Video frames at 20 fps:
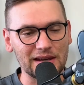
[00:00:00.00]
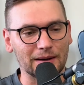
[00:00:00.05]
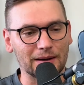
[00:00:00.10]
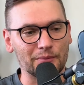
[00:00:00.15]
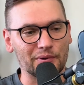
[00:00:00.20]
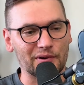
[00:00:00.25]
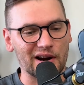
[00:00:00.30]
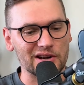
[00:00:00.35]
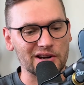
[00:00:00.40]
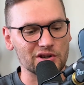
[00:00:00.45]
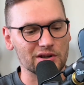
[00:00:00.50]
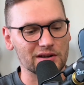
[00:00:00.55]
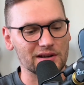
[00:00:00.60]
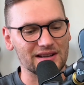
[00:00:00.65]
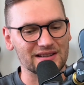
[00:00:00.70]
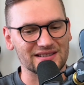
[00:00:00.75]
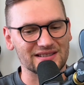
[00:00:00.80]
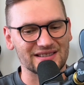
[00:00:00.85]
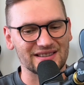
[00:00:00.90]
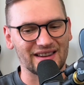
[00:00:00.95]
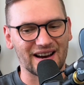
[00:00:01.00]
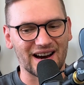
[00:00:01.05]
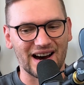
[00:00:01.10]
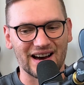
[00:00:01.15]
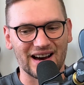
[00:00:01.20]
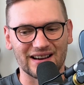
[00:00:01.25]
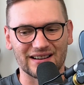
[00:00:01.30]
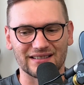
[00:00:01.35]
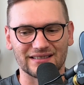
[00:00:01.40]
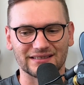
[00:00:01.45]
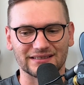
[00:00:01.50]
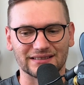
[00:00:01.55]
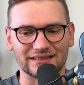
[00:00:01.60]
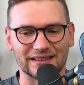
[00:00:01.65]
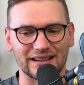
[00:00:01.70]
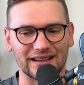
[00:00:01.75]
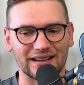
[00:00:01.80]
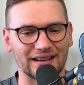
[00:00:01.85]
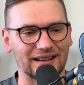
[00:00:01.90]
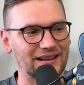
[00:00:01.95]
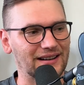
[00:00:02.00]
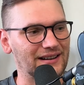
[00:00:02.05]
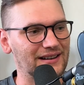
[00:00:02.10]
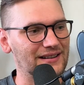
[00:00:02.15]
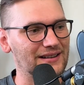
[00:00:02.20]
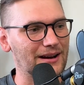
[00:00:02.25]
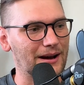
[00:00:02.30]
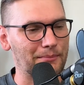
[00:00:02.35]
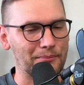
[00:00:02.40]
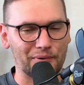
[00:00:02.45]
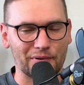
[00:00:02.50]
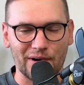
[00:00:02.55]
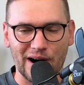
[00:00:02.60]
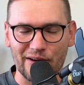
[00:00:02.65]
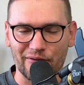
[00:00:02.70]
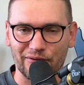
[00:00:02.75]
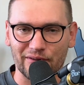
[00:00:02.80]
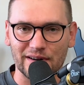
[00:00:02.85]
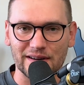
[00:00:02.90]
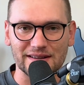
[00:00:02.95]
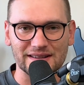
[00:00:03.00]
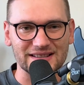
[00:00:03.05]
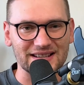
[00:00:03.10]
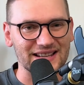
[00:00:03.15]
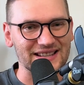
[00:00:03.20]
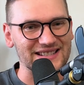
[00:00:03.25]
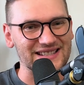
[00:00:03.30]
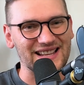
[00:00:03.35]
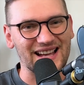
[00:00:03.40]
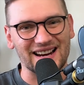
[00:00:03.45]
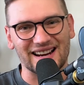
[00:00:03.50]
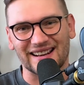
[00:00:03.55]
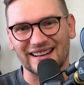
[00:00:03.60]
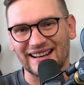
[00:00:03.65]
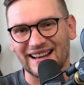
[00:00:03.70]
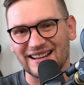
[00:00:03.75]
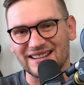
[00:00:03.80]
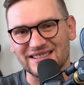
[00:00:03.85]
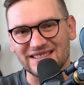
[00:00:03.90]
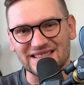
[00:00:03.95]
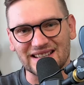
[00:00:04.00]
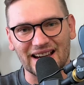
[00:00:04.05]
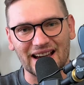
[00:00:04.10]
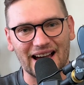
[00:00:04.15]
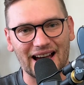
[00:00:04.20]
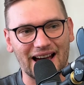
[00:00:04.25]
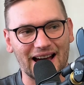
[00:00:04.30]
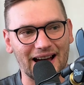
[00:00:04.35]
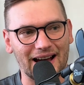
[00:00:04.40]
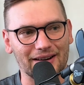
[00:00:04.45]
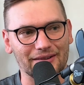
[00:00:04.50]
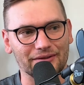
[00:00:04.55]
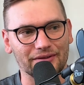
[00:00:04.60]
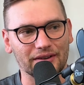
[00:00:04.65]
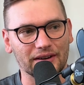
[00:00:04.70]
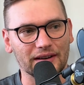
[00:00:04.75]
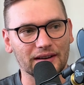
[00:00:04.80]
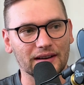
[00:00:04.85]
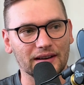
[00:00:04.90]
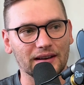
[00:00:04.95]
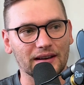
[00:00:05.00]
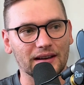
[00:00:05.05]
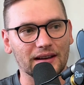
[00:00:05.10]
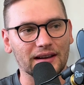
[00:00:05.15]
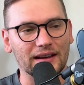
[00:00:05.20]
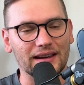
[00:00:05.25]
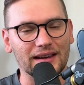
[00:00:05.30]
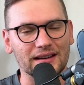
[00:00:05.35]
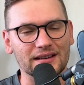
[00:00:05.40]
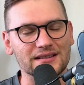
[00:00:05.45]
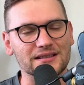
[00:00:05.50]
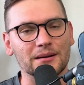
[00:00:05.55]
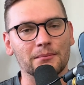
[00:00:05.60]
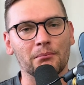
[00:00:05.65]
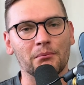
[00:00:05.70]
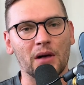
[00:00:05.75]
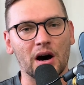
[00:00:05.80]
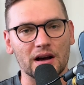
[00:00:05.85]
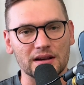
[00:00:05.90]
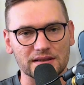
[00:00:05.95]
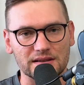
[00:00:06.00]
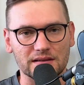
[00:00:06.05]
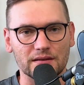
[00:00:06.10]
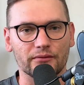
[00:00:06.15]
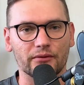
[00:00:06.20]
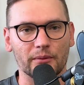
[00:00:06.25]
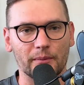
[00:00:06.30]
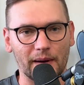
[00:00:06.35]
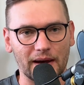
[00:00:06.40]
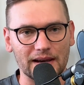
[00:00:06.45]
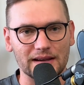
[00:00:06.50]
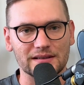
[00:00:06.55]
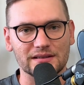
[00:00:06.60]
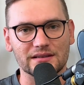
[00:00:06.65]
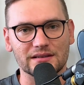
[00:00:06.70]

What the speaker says: compression is not a preference. It's not a nice to have. It is a must for bass.